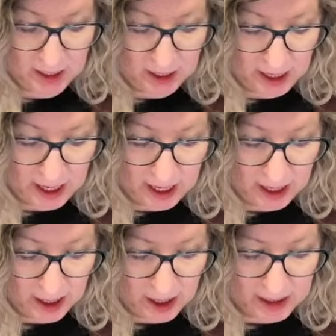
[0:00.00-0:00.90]
And
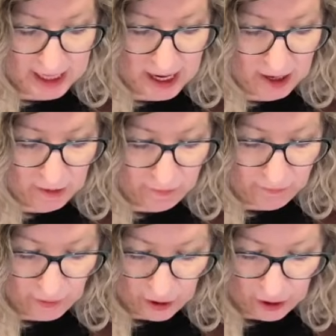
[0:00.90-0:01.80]
I'll say
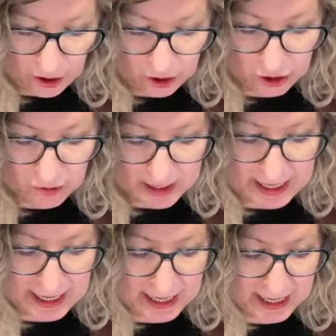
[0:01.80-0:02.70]
fir
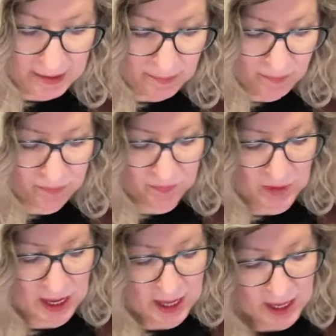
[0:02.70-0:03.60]
tree,
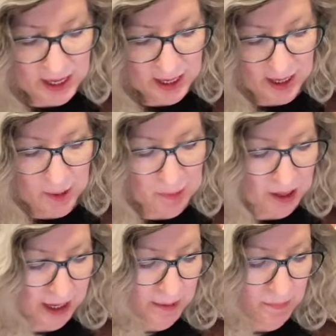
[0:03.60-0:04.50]

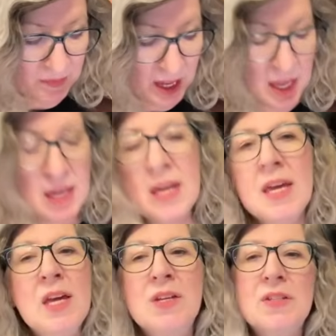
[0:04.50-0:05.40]
apply.
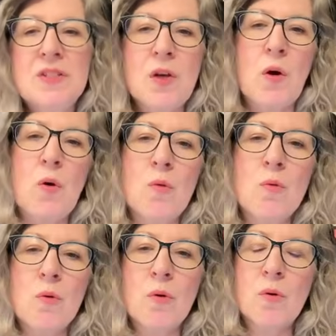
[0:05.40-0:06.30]

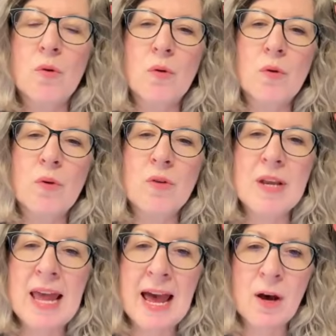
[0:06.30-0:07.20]
So
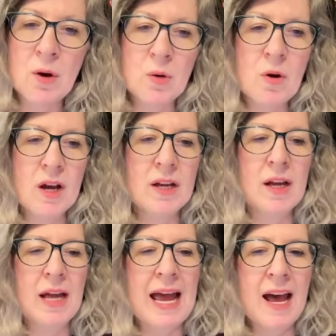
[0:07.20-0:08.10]
now
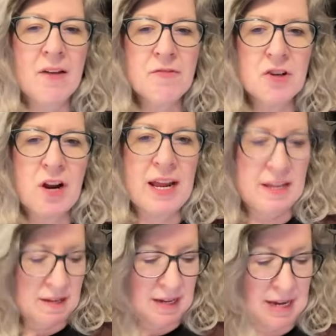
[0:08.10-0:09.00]
after
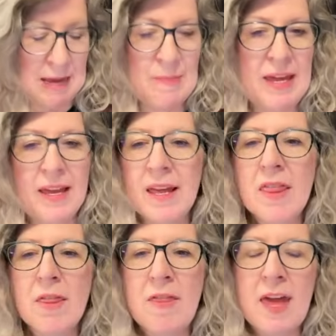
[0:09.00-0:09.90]
I name it,
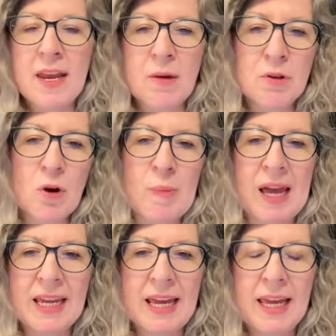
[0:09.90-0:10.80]
then I would go
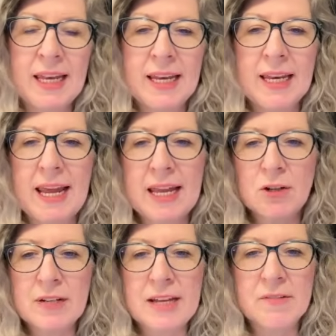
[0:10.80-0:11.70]
back in and
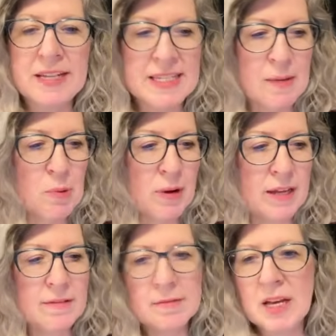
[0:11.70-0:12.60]
create a reset point,
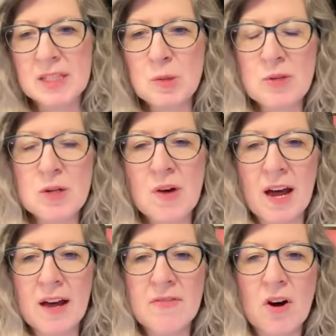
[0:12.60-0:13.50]
assuming you
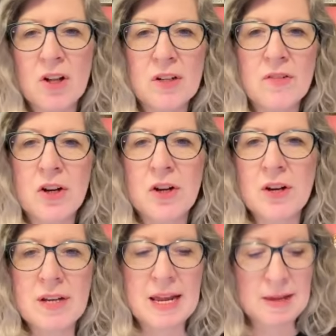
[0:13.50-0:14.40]
have all of your
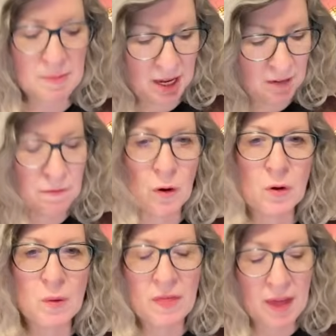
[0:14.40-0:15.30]
name and
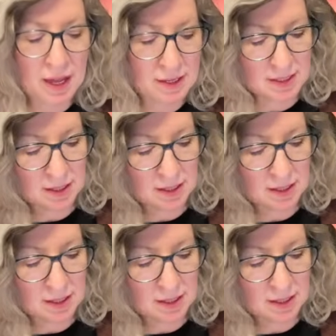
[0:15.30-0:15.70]
photo in that